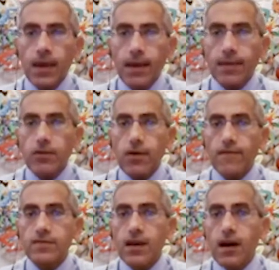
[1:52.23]
And then you
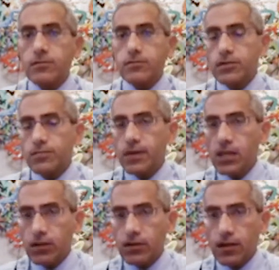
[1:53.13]
have the other
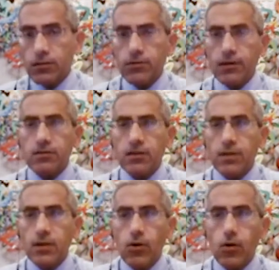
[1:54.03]
species, as you can see
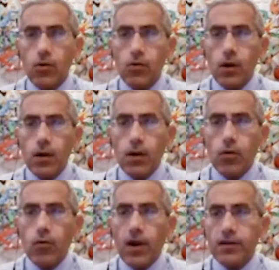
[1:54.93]
below,
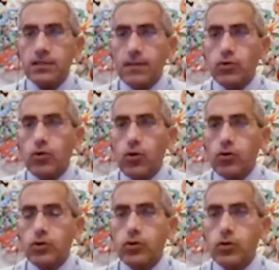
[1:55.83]
where
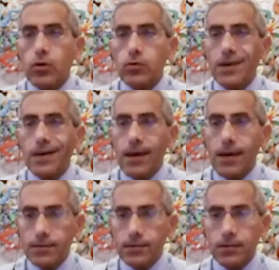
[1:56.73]
Streptococcus pneumonia
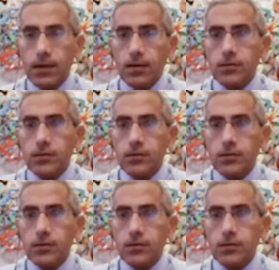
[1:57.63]
is.